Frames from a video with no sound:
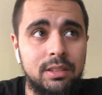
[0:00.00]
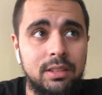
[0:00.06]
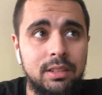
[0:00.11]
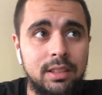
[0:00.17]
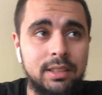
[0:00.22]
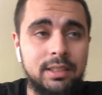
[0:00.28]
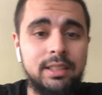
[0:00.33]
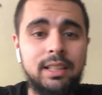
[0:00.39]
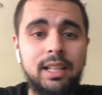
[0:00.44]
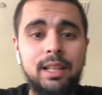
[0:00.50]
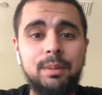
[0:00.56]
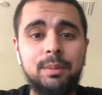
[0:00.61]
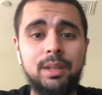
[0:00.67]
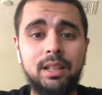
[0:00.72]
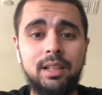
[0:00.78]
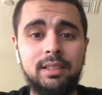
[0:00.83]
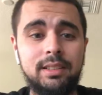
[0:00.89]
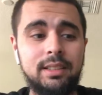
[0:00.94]
the same
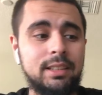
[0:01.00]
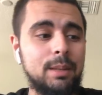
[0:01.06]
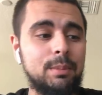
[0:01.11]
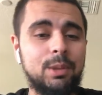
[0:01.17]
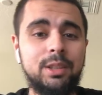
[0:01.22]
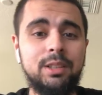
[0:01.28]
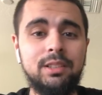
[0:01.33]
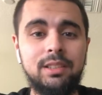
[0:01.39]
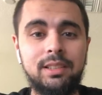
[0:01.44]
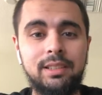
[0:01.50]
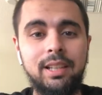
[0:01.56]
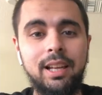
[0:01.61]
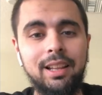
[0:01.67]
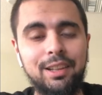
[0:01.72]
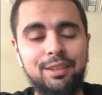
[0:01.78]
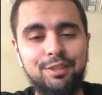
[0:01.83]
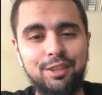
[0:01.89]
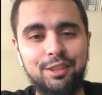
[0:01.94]
cost as I'm looking to
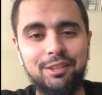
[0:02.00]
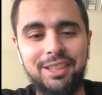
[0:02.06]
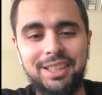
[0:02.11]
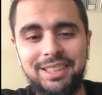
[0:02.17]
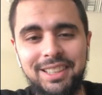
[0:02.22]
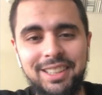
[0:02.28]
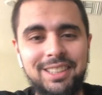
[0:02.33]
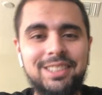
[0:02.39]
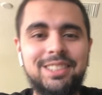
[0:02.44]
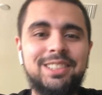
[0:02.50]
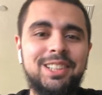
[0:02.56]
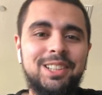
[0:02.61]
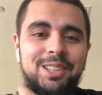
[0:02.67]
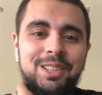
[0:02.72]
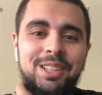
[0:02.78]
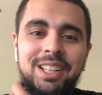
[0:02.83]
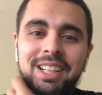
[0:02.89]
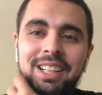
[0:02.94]
sell it for retail.
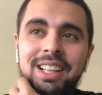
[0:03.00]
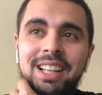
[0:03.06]
So